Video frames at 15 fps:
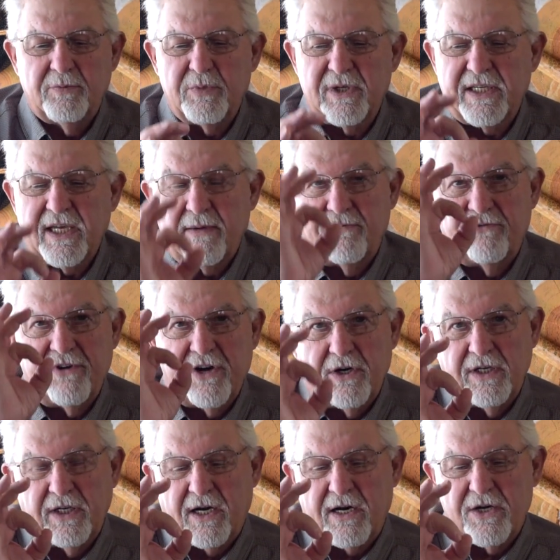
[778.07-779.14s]
became
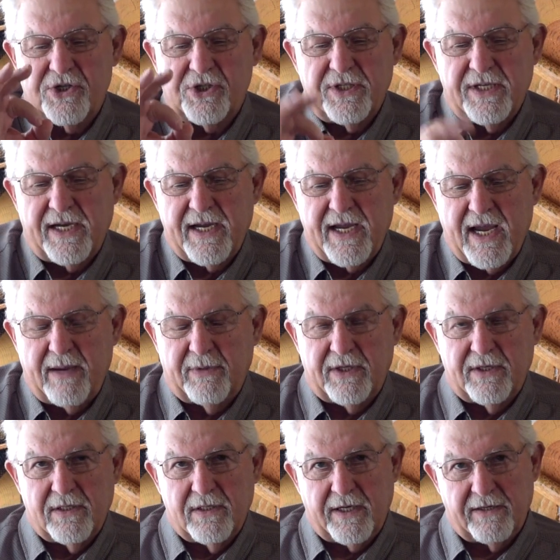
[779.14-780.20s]
very large in
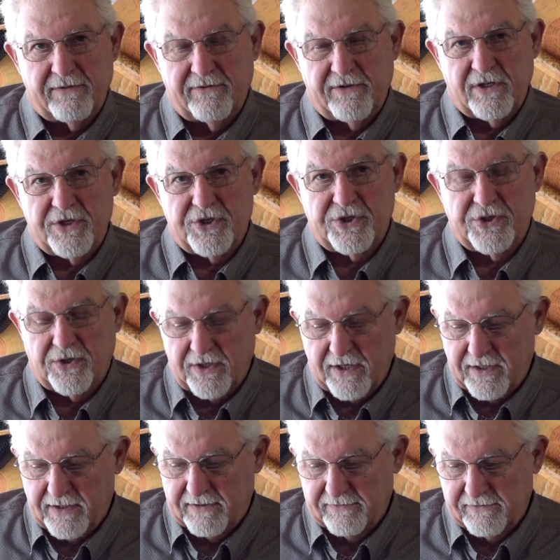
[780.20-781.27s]
diameter and very
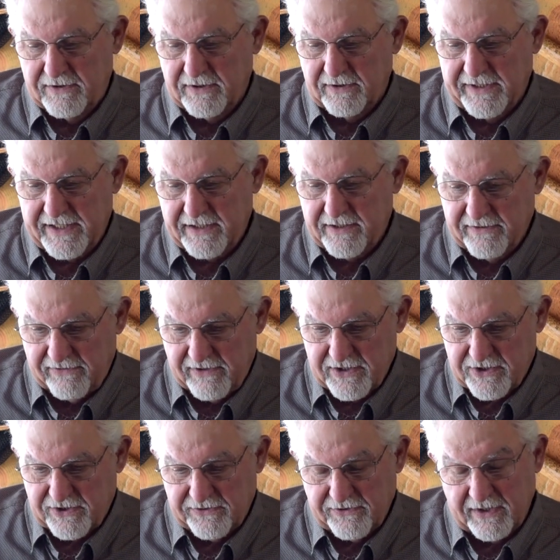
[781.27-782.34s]
short. The length of
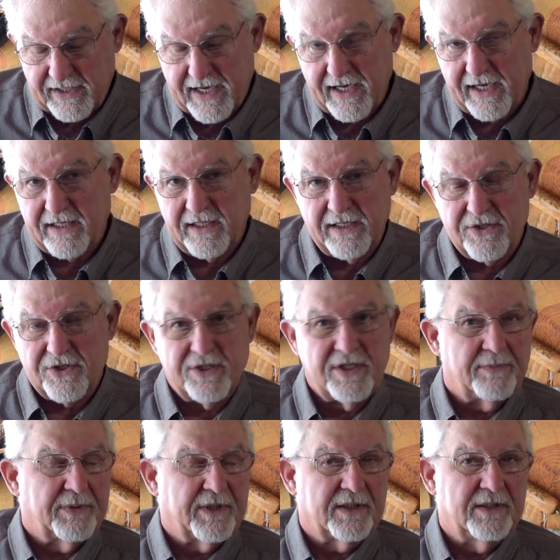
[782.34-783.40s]
this line is
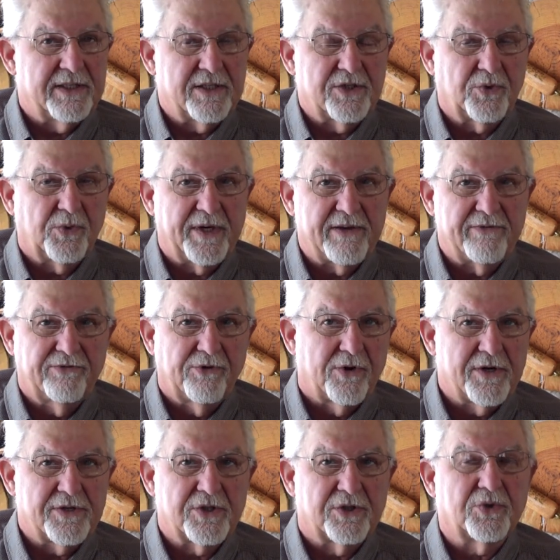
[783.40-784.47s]
typically
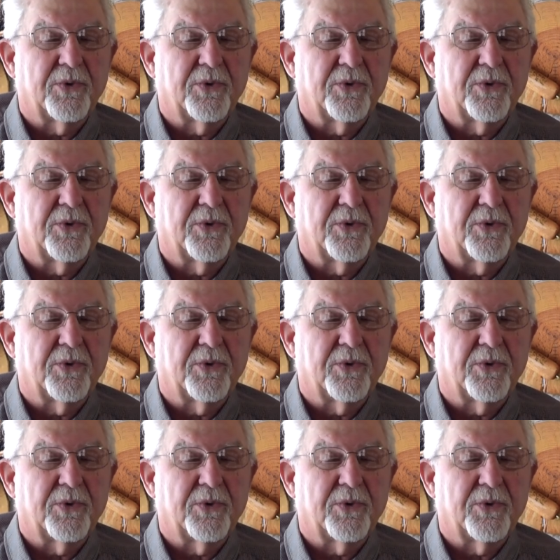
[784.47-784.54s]
24 to